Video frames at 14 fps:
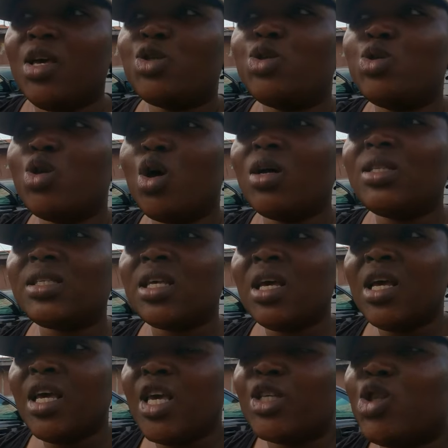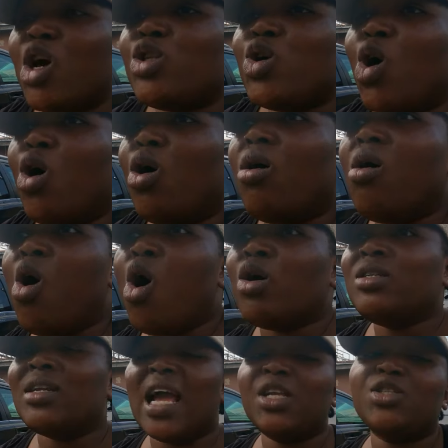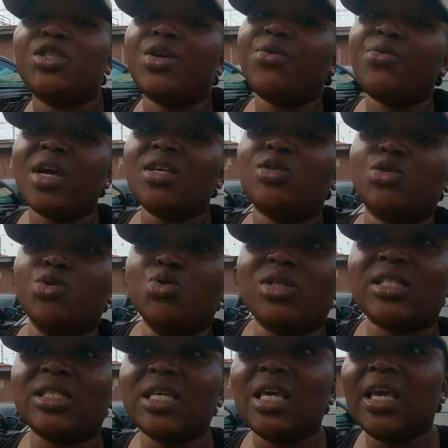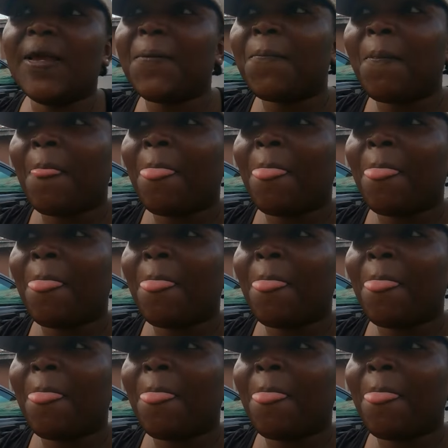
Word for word: It's not, it's not all, all Nigerians you see